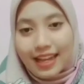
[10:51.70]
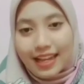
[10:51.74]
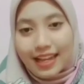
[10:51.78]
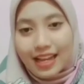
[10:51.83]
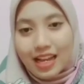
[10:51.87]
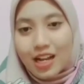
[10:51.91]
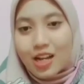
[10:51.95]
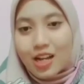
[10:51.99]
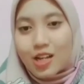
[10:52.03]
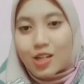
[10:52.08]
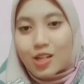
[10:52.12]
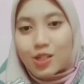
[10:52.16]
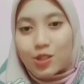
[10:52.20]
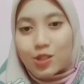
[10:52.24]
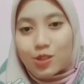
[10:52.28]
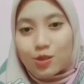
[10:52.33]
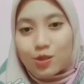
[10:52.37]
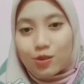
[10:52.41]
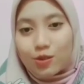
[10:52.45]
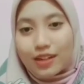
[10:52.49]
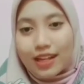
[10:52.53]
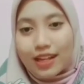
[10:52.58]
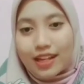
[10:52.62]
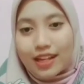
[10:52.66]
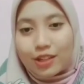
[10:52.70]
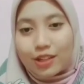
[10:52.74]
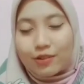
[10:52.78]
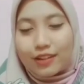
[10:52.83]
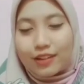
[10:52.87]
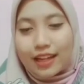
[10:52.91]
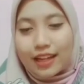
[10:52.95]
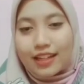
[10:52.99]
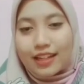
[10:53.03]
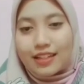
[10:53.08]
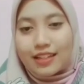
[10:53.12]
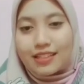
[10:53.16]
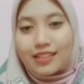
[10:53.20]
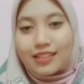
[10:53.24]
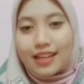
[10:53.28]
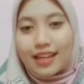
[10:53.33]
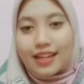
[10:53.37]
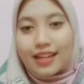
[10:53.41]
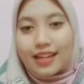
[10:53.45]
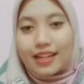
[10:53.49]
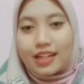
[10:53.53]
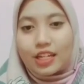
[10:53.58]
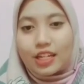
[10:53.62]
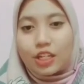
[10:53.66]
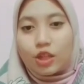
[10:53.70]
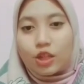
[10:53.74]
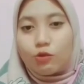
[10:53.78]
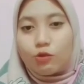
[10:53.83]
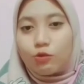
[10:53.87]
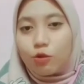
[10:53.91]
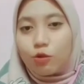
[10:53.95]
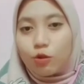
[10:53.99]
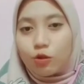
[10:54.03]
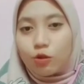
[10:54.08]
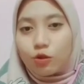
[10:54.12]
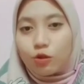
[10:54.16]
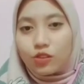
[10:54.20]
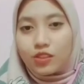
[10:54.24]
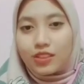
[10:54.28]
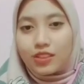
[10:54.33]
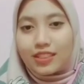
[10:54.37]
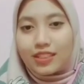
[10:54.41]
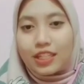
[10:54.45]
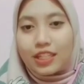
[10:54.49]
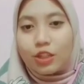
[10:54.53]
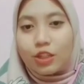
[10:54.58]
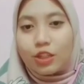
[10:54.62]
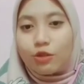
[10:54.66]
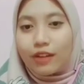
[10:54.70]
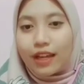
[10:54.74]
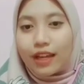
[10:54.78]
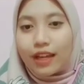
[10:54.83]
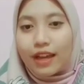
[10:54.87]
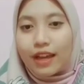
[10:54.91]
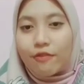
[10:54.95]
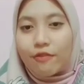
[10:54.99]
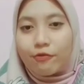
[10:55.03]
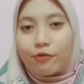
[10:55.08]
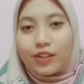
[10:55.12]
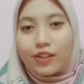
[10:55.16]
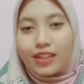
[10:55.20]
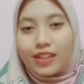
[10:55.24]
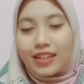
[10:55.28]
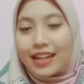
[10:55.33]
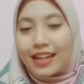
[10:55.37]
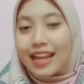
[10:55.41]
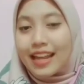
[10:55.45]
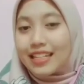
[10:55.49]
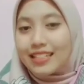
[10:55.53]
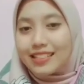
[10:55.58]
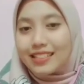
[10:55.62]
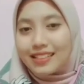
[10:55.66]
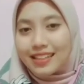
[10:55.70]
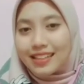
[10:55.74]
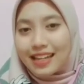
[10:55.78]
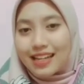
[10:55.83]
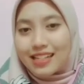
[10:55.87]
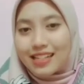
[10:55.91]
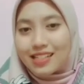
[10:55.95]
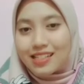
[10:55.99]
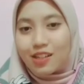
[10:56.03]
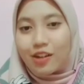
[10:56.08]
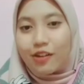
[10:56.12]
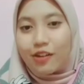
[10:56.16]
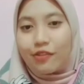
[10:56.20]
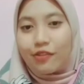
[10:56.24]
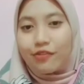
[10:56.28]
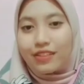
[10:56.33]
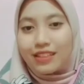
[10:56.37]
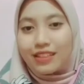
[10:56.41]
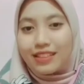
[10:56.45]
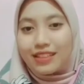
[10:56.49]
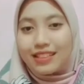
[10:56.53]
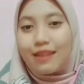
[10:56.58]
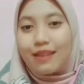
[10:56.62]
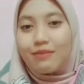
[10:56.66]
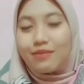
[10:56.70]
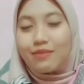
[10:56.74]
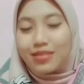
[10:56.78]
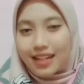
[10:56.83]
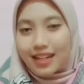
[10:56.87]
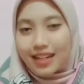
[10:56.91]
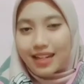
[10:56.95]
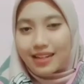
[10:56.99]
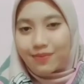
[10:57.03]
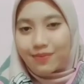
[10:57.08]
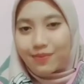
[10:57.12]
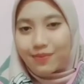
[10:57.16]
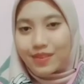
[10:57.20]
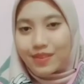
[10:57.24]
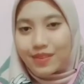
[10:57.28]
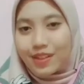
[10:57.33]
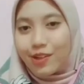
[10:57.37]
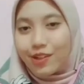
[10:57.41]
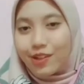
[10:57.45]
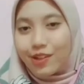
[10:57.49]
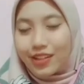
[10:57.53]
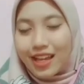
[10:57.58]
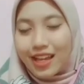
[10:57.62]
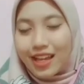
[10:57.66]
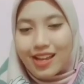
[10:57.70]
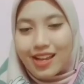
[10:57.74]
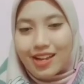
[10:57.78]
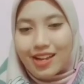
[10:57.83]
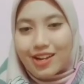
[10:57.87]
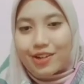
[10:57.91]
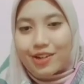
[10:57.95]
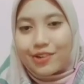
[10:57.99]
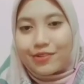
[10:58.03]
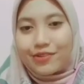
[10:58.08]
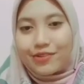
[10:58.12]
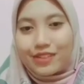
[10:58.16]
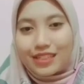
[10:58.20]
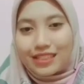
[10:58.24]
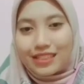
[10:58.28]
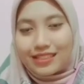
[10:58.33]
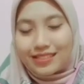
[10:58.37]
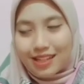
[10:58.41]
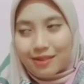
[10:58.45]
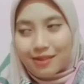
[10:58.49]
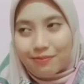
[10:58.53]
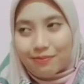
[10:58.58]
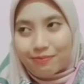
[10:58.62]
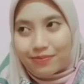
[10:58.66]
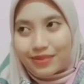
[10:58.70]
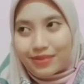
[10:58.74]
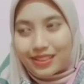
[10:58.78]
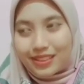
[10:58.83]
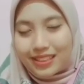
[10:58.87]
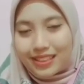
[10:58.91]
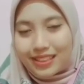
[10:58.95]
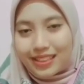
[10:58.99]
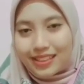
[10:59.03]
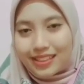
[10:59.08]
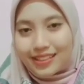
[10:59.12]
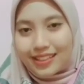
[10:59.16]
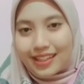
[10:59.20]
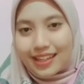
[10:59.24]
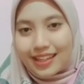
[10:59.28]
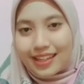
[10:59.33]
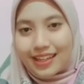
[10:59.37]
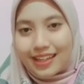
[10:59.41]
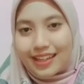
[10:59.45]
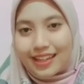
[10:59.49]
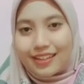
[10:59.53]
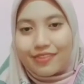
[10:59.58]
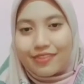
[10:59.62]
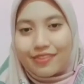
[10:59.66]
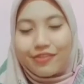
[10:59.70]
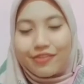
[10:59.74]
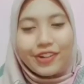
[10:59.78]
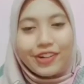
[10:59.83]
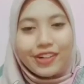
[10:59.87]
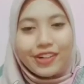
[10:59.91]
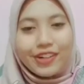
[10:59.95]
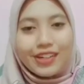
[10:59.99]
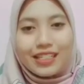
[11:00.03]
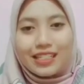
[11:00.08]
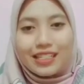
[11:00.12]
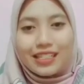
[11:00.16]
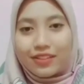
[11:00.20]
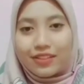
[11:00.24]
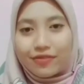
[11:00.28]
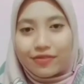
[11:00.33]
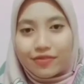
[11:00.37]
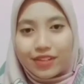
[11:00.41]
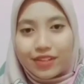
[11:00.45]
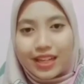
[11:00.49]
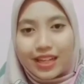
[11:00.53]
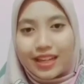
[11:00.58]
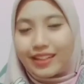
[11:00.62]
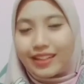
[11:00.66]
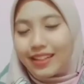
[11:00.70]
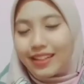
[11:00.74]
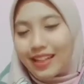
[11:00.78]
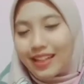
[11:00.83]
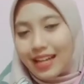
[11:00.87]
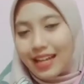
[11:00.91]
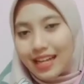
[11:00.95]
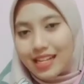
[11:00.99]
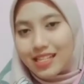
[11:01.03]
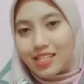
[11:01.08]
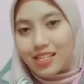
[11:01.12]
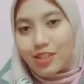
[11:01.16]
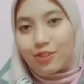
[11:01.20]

so that you can set a new goals, a new aim for the next class of the subject. Okay, for example, okay, for receiving in class, you can